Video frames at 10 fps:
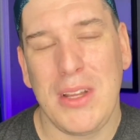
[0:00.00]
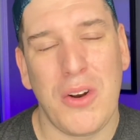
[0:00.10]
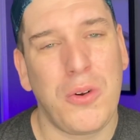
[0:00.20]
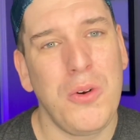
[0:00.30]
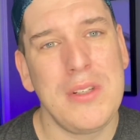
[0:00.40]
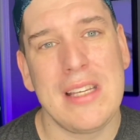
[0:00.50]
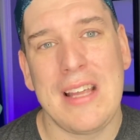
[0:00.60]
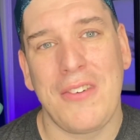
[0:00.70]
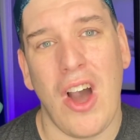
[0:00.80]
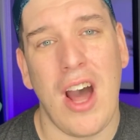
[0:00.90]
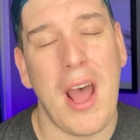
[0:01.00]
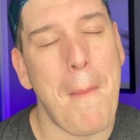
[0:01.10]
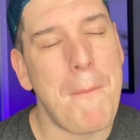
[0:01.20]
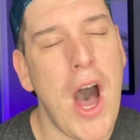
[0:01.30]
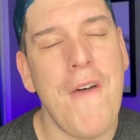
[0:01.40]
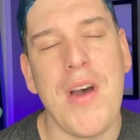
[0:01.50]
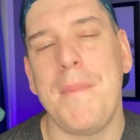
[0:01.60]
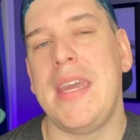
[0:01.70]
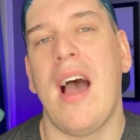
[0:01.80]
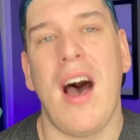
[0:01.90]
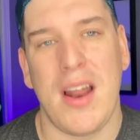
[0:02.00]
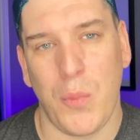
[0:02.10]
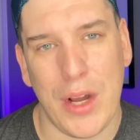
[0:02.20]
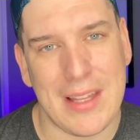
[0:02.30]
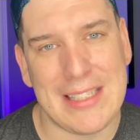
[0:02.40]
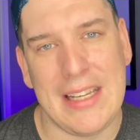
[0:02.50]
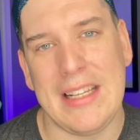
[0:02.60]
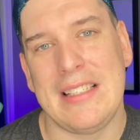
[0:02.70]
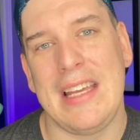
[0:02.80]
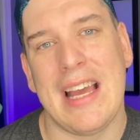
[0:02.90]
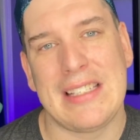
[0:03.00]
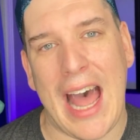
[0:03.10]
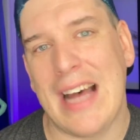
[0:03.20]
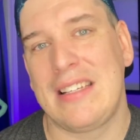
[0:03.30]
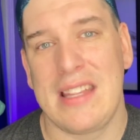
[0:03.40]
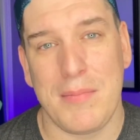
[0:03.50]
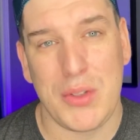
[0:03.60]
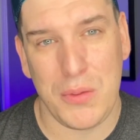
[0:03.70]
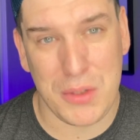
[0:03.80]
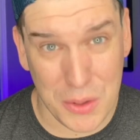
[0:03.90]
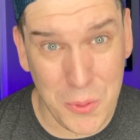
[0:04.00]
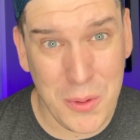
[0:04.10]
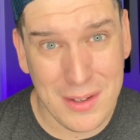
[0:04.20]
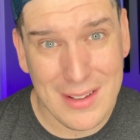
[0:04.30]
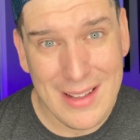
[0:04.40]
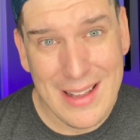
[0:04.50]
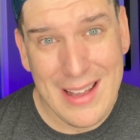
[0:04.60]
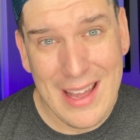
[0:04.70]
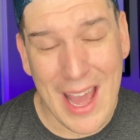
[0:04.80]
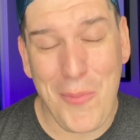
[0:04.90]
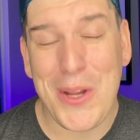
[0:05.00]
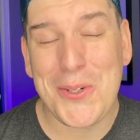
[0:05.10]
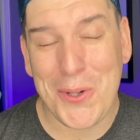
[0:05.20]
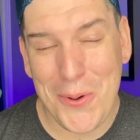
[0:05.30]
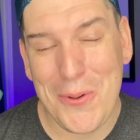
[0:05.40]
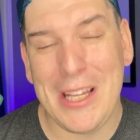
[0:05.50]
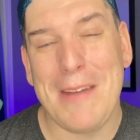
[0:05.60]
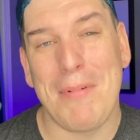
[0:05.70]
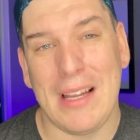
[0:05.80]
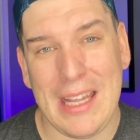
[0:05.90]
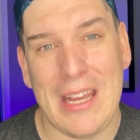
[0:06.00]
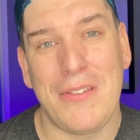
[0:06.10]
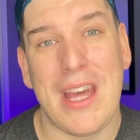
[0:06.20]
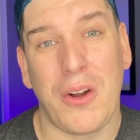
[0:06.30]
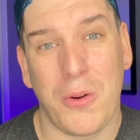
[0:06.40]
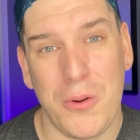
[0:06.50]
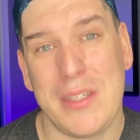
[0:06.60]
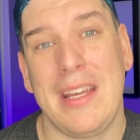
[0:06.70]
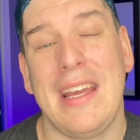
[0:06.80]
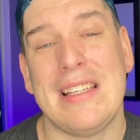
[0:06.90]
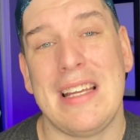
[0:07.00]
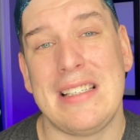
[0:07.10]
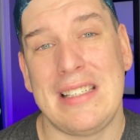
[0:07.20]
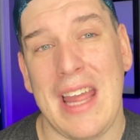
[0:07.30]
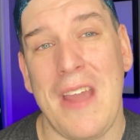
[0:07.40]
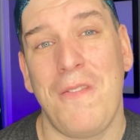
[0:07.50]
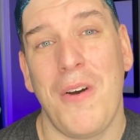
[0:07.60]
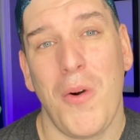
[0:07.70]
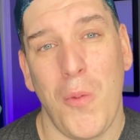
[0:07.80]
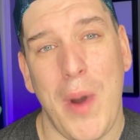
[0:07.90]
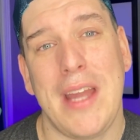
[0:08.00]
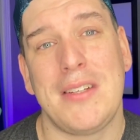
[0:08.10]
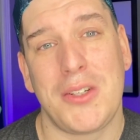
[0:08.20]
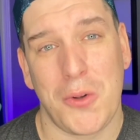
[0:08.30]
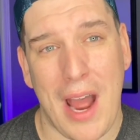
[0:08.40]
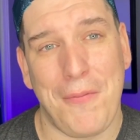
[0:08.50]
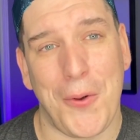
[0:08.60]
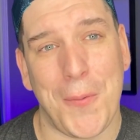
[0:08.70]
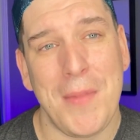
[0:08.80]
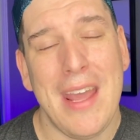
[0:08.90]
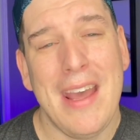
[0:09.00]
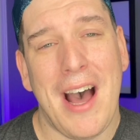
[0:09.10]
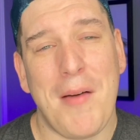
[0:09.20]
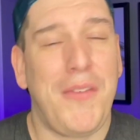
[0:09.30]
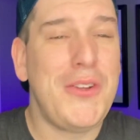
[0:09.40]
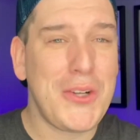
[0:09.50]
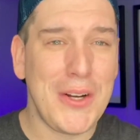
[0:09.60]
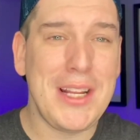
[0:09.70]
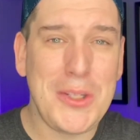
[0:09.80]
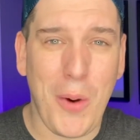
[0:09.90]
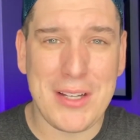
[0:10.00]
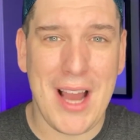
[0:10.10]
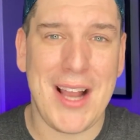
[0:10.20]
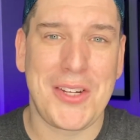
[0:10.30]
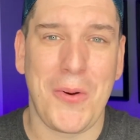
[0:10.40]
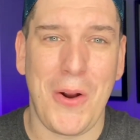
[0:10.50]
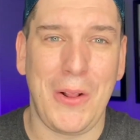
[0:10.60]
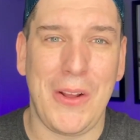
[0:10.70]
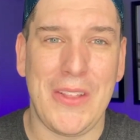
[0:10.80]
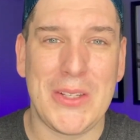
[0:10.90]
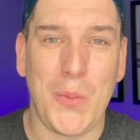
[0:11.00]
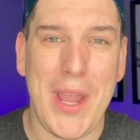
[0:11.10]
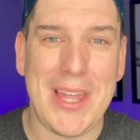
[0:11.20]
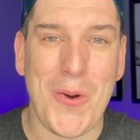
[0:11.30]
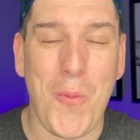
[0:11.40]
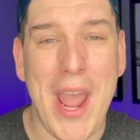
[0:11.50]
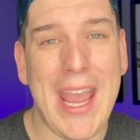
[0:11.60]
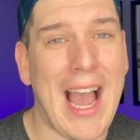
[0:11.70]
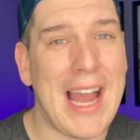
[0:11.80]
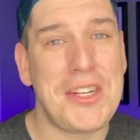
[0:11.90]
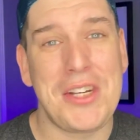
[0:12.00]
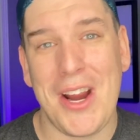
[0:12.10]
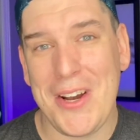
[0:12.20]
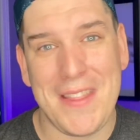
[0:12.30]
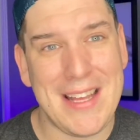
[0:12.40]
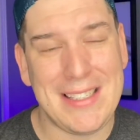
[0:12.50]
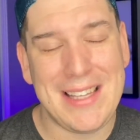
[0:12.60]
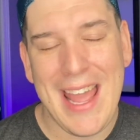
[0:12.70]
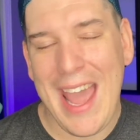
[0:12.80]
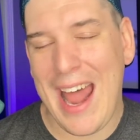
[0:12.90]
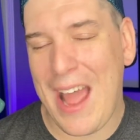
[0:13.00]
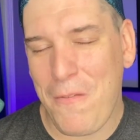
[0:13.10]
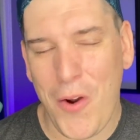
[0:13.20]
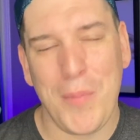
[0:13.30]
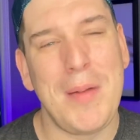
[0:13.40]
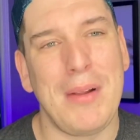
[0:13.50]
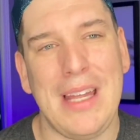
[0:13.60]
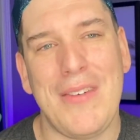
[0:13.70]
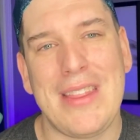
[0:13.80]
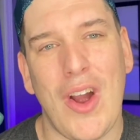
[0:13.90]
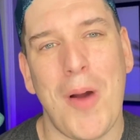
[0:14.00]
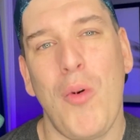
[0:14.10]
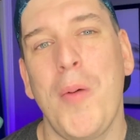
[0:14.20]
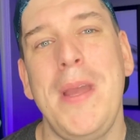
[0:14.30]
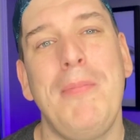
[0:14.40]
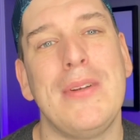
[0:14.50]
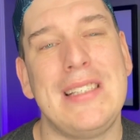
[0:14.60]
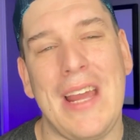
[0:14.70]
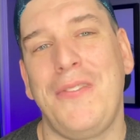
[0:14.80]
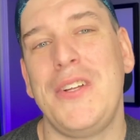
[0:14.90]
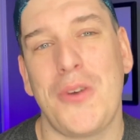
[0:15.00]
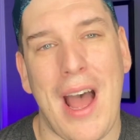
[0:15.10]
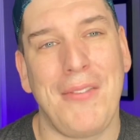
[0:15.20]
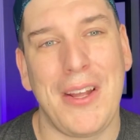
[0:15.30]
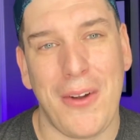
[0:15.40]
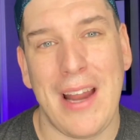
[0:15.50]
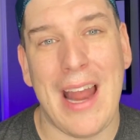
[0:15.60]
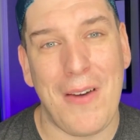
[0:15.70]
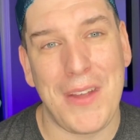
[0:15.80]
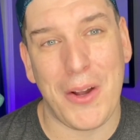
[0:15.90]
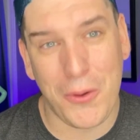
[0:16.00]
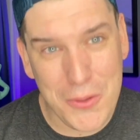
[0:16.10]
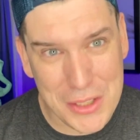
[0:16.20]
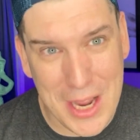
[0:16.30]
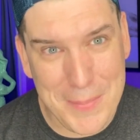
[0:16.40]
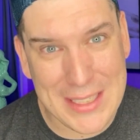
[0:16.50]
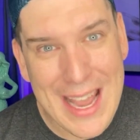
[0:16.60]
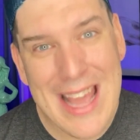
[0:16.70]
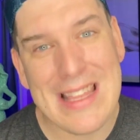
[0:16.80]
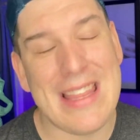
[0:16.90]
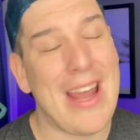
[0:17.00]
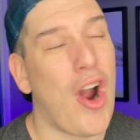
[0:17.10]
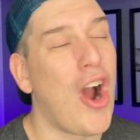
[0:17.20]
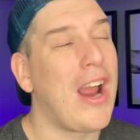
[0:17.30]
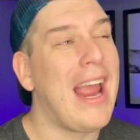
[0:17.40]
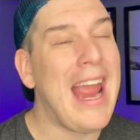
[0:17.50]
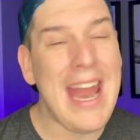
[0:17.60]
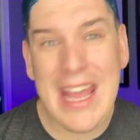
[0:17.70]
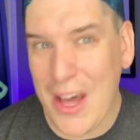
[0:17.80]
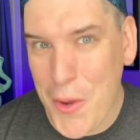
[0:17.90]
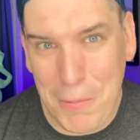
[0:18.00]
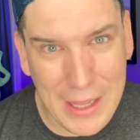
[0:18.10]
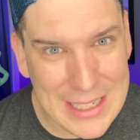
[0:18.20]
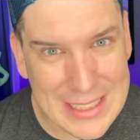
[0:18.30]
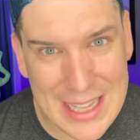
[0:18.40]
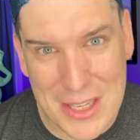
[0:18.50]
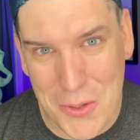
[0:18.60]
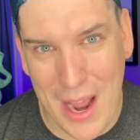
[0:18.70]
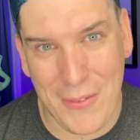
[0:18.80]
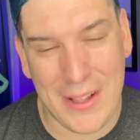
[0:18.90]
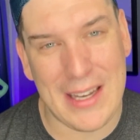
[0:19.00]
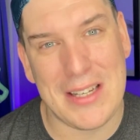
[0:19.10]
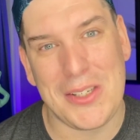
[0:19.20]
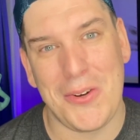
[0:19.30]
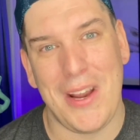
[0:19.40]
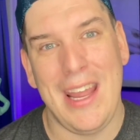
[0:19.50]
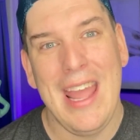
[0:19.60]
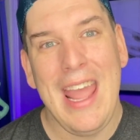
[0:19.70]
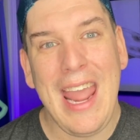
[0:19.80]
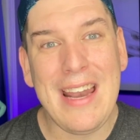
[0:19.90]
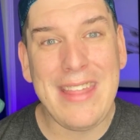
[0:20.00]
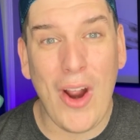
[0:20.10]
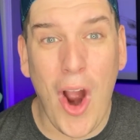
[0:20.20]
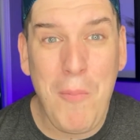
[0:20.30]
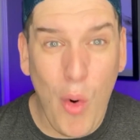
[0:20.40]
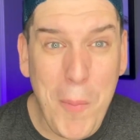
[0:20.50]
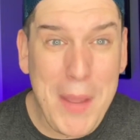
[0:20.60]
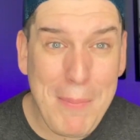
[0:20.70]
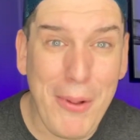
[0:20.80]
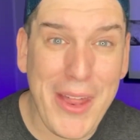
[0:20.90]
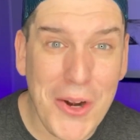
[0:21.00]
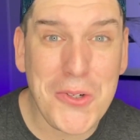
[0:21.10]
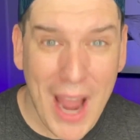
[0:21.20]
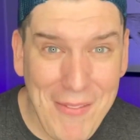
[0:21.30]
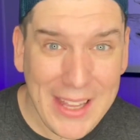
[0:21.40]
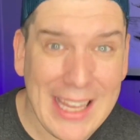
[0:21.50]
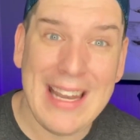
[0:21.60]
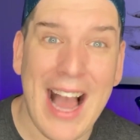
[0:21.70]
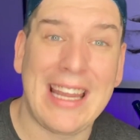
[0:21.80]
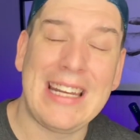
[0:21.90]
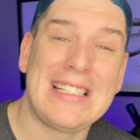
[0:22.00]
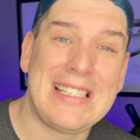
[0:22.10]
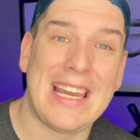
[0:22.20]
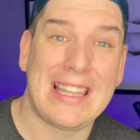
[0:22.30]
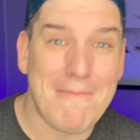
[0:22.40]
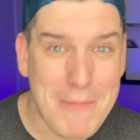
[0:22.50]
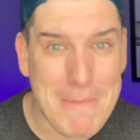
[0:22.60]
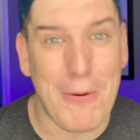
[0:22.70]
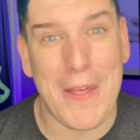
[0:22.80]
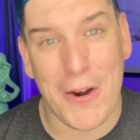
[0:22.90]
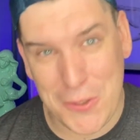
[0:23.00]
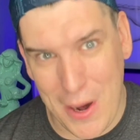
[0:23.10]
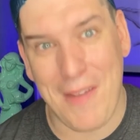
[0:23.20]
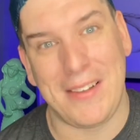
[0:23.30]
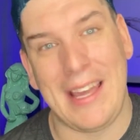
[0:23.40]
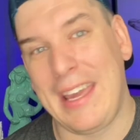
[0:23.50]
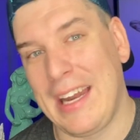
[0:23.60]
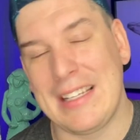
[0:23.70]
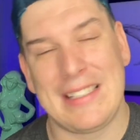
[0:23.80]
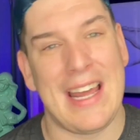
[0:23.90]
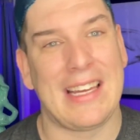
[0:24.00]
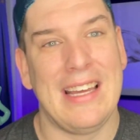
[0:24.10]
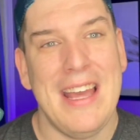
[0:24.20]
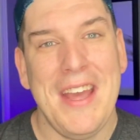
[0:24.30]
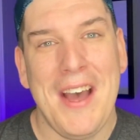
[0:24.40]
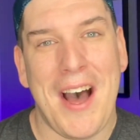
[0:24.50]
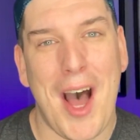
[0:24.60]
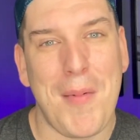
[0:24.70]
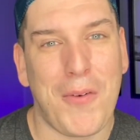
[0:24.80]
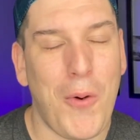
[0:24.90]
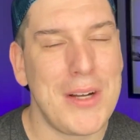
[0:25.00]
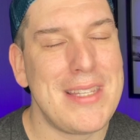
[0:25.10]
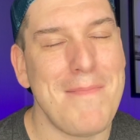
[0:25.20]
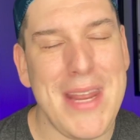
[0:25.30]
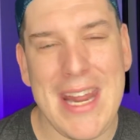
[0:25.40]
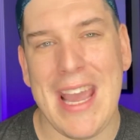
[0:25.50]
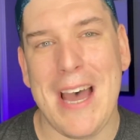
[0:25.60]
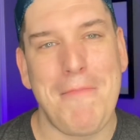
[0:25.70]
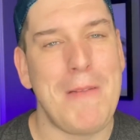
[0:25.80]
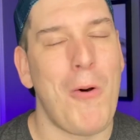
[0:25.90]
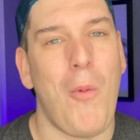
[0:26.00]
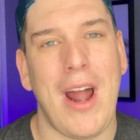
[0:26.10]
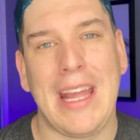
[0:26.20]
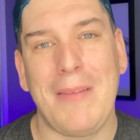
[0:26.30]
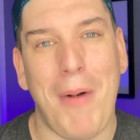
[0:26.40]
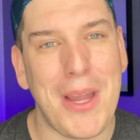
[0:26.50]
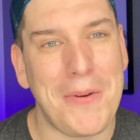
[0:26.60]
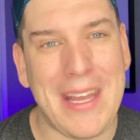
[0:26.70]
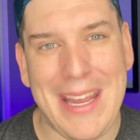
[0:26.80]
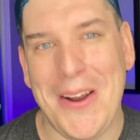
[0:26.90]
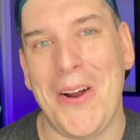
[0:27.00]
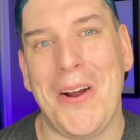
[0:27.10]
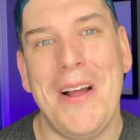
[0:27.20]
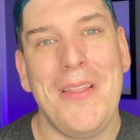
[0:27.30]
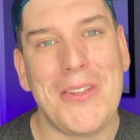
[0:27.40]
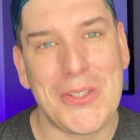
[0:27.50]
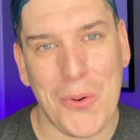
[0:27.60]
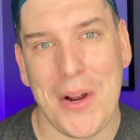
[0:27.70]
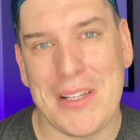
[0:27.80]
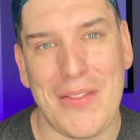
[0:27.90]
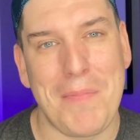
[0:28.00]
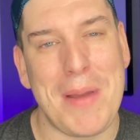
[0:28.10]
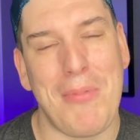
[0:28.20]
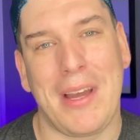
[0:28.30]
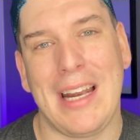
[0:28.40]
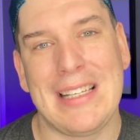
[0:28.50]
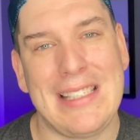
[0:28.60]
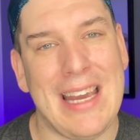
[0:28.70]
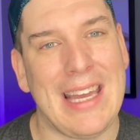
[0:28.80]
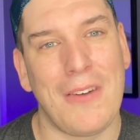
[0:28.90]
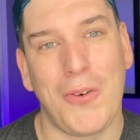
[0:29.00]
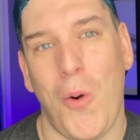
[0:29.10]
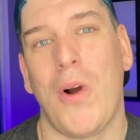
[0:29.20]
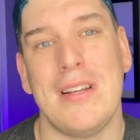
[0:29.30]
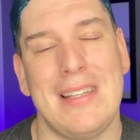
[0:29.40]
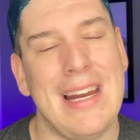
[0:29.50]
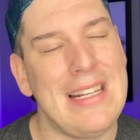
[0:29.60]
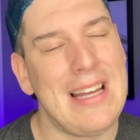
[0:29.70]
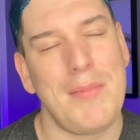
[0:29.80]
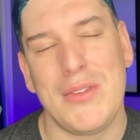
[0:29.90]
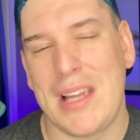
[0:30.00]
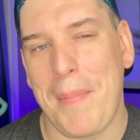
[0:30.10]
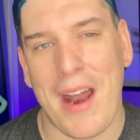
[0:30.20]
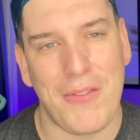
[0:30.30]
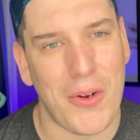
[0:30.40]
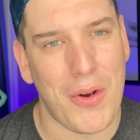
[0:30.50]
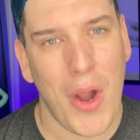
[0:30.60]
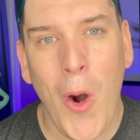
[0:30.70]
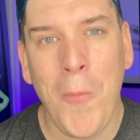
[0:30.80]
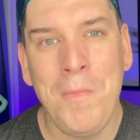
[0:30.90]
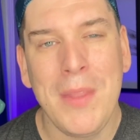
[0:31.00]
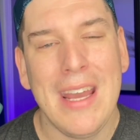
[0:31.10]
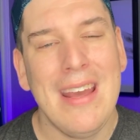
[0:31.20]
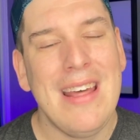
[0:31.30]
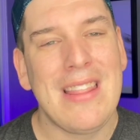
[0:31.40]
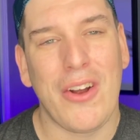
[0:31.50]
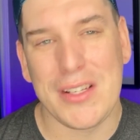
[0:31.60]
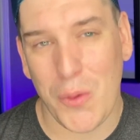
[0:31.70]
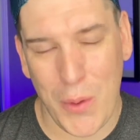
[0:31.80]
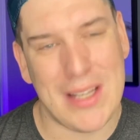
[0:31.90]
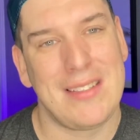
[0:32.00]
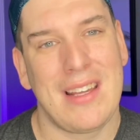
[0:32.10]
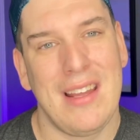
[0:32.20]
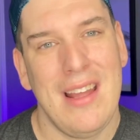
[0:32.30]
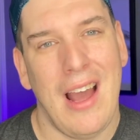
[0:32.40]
Cruises have gone above and beyond what the CDC has asked them to do. And we truly believe that cruising is a safe way to travel. If you turned into our talk show earlier this week, The Wake, I shared this, and I firmly believe it. There are more people safely traveling right now via cruise ships than there are any other place in the travel industry. And there are more people that are traveling and not getting sick than people that are traveling and getting sick. Of course, the media, people want you to hear the stories of the people getting sick. And of course, anytime you step out of your own home, there is a risk.